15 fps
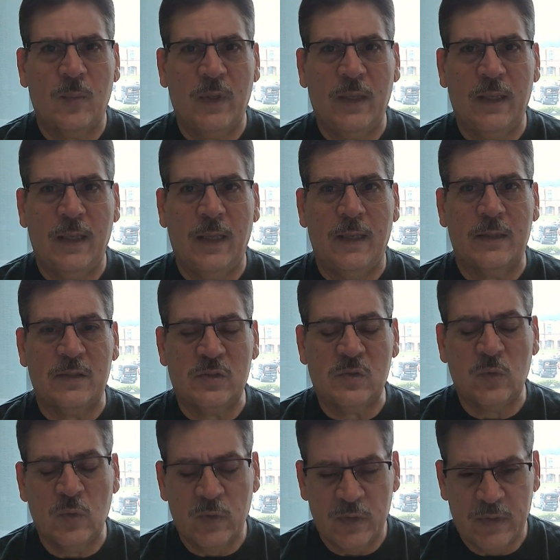be a
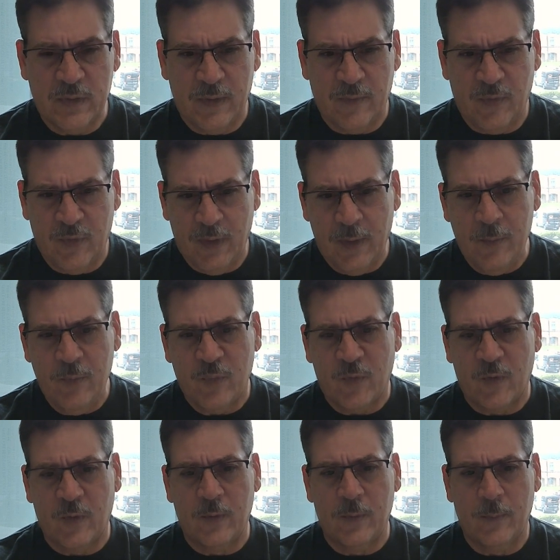source of
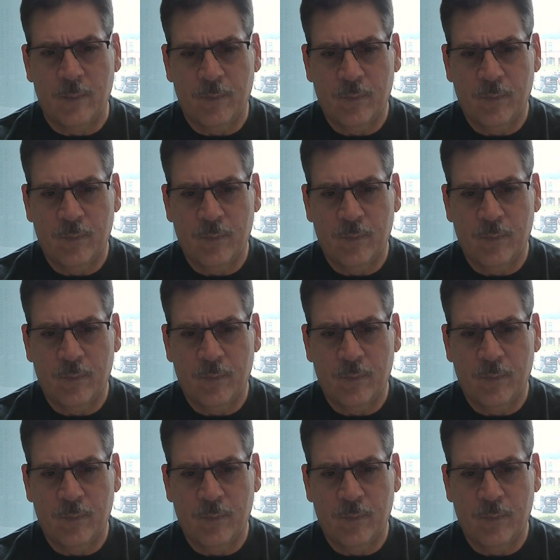comfort